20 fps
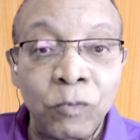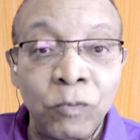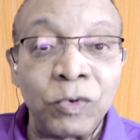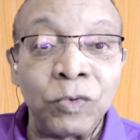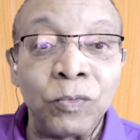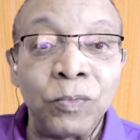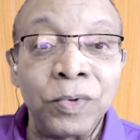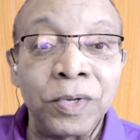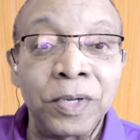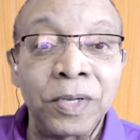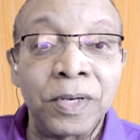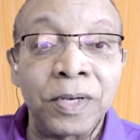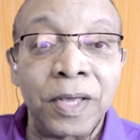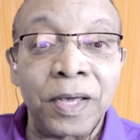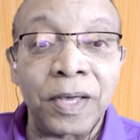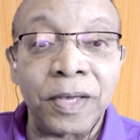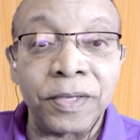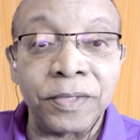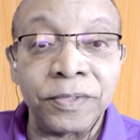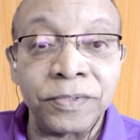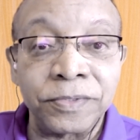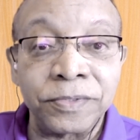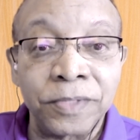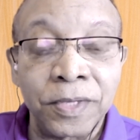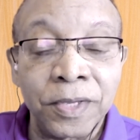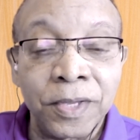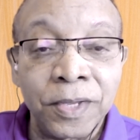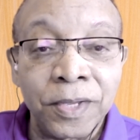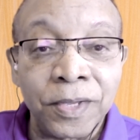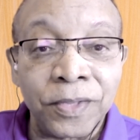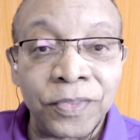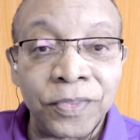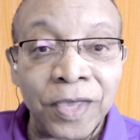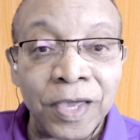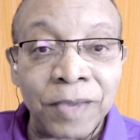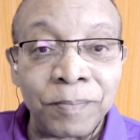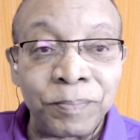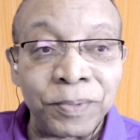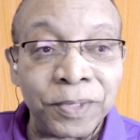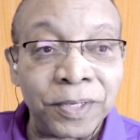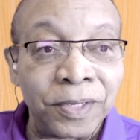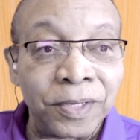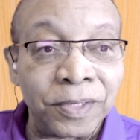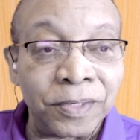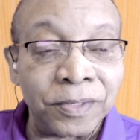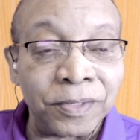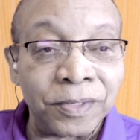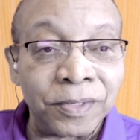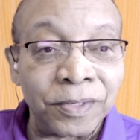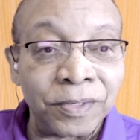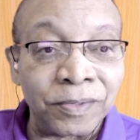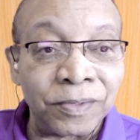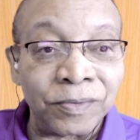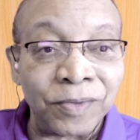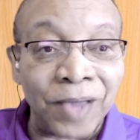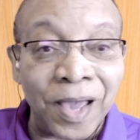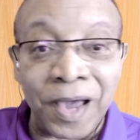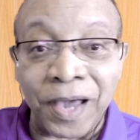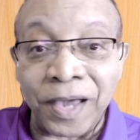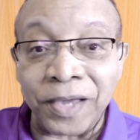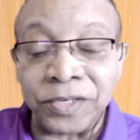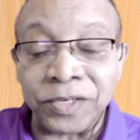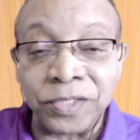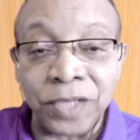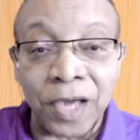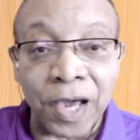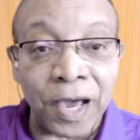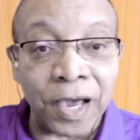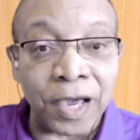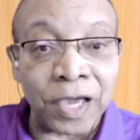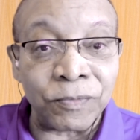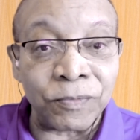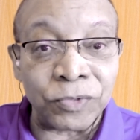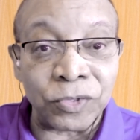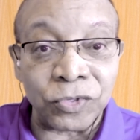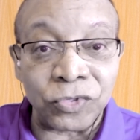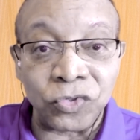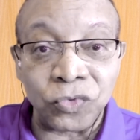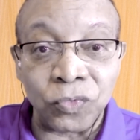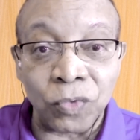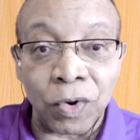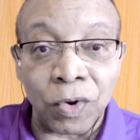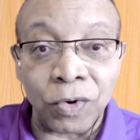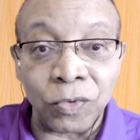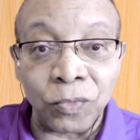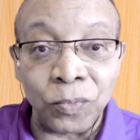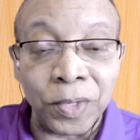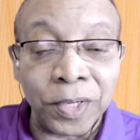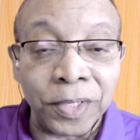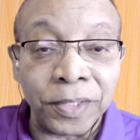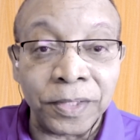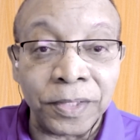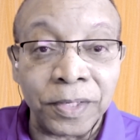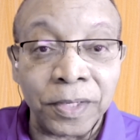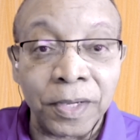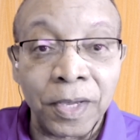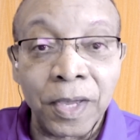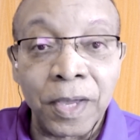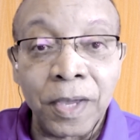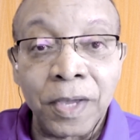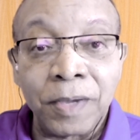we realize that be it high tide with a strong wind,